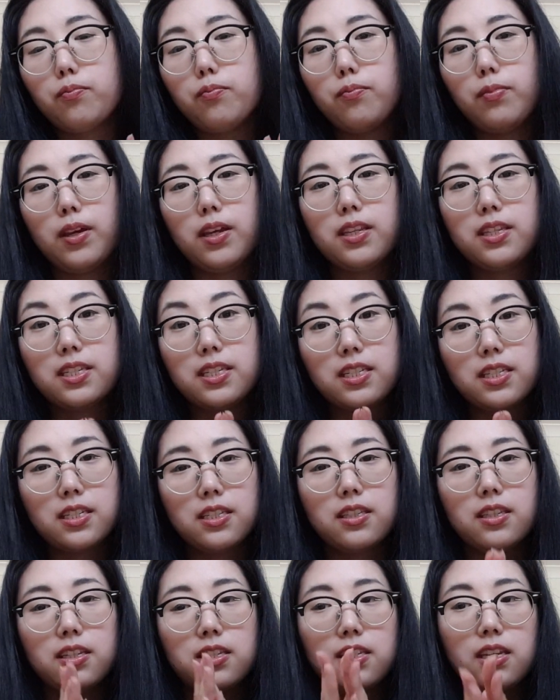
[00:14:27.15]
bits,
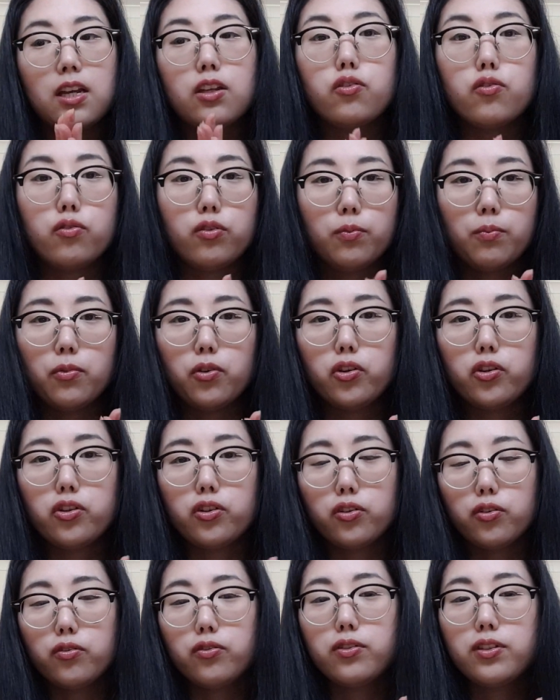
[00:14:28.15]
the subtle
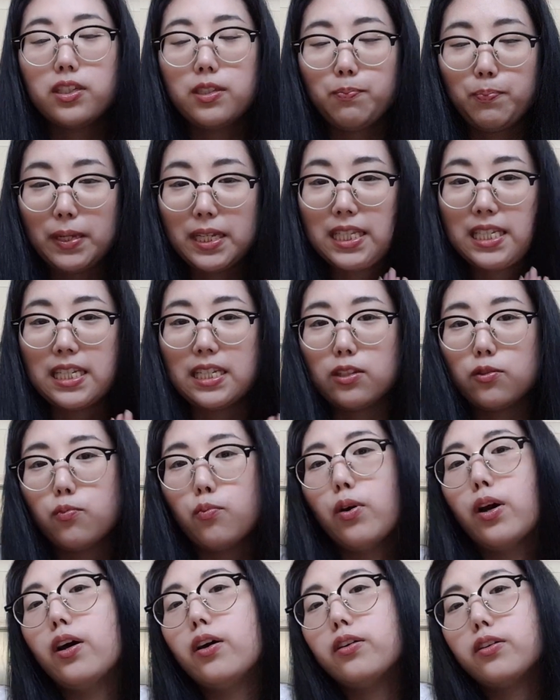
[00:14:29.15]
emotional bits as
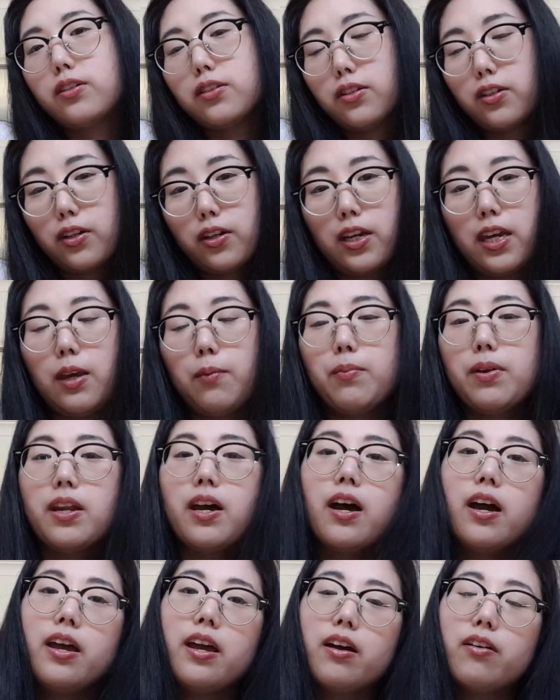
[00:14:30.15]
well, so keep an
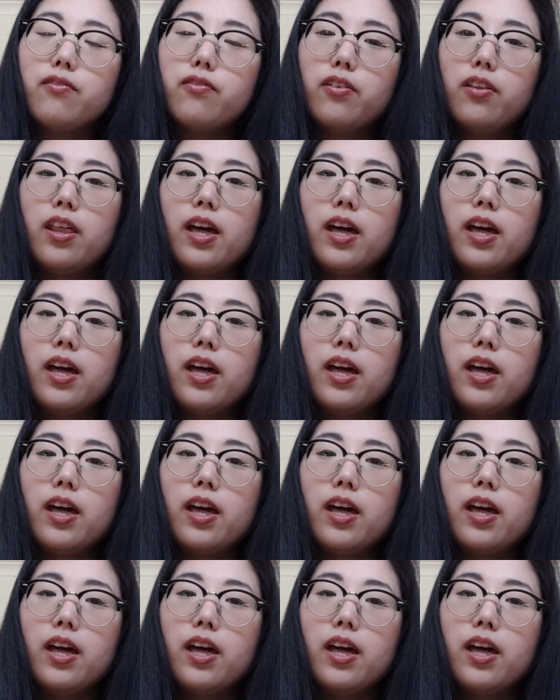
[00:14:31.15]
eye out for